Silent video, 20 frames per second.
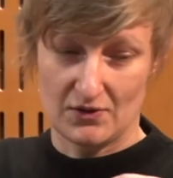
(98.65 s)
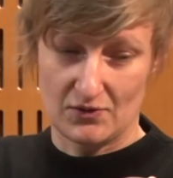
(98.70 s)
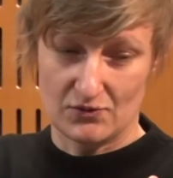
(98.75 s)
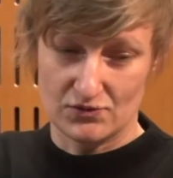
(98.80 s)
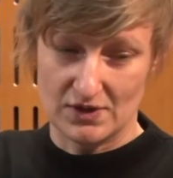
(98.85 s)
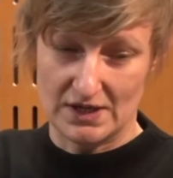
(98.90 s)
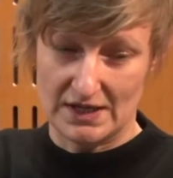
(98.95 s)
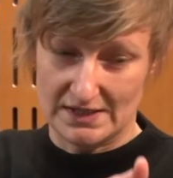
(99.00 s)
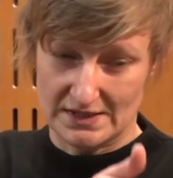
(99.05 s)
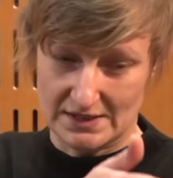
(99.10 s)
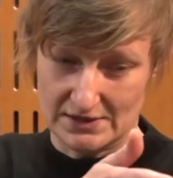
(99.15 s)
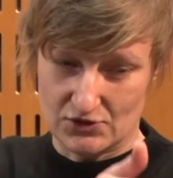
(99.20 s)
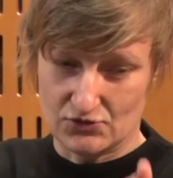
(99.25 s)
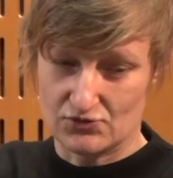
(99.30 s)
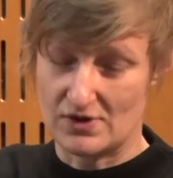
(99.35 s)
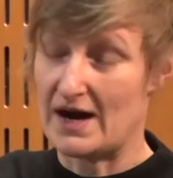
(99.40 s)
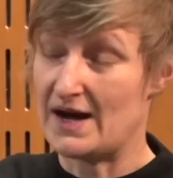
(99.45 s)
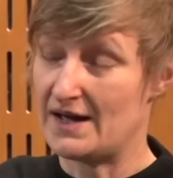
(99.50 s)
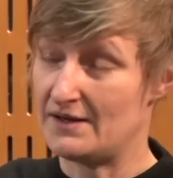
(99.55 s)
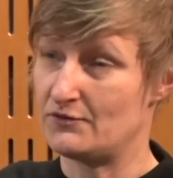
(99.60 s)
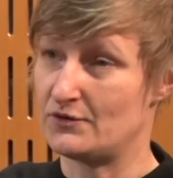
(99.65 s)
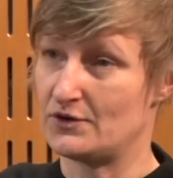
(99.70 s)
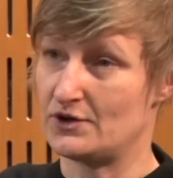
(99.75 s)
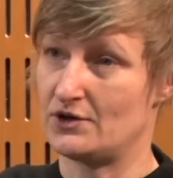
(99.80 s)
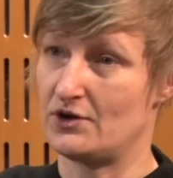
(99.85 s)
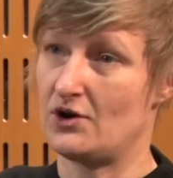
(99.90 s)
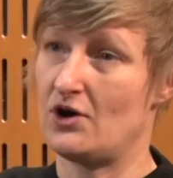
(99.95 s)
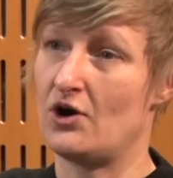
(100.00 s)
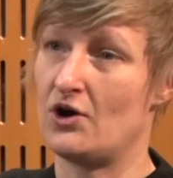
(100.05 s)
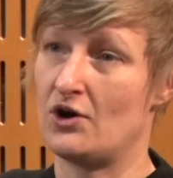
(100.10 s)
really the
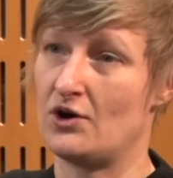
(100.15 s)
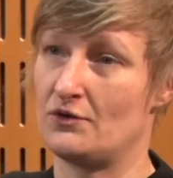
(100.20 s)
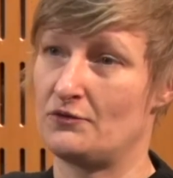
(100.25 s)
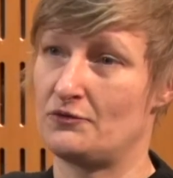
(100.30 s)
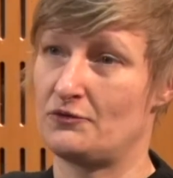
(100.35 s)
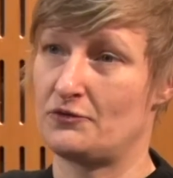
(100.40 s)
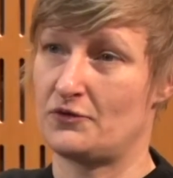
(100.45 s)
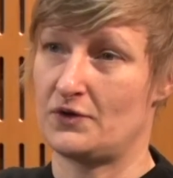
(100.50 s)
driver of